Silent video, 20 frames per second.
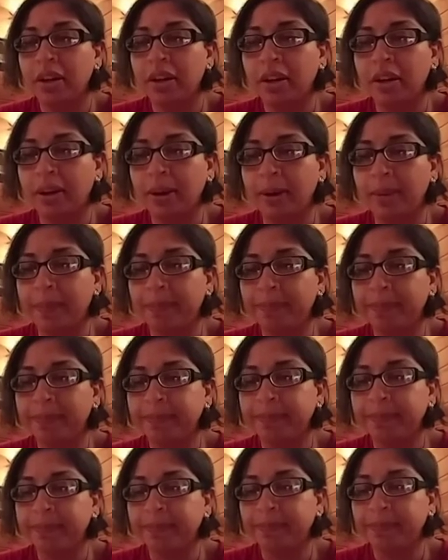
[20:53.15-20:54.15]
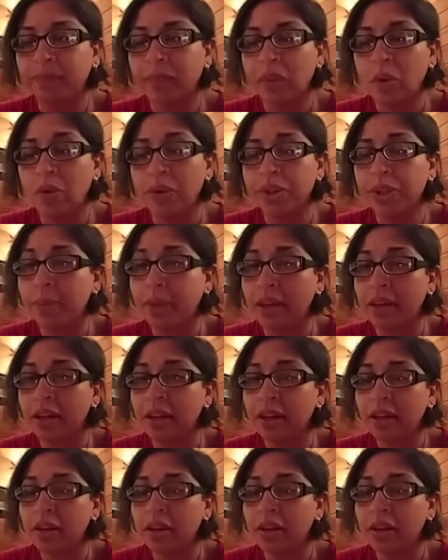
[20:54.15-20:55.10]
or should be,